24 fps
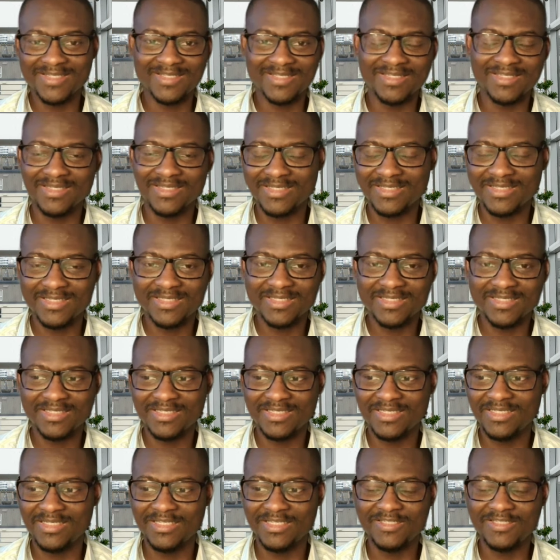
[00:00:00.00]

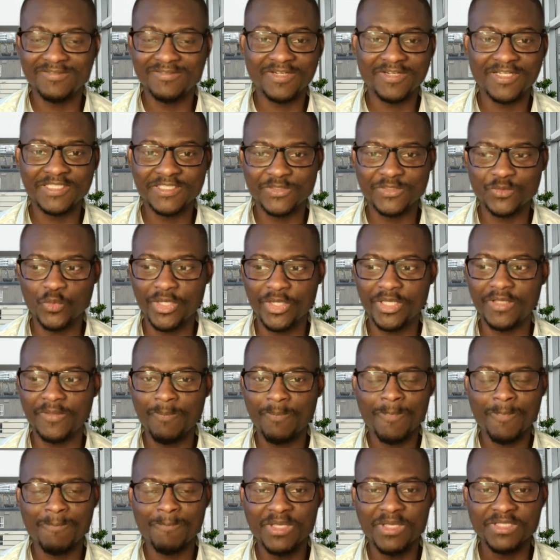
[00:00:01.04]
in a different
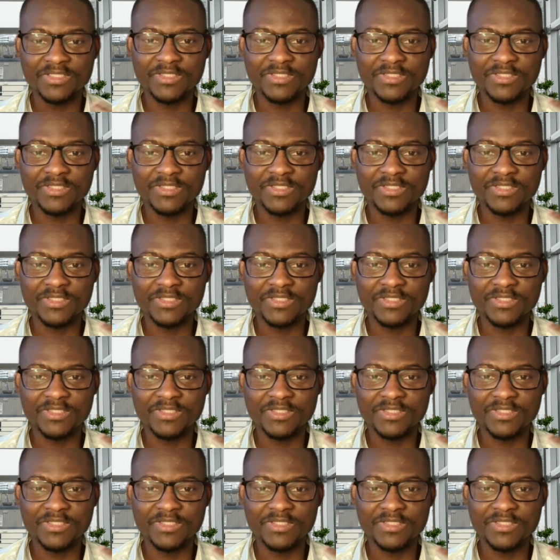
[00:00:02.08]
way,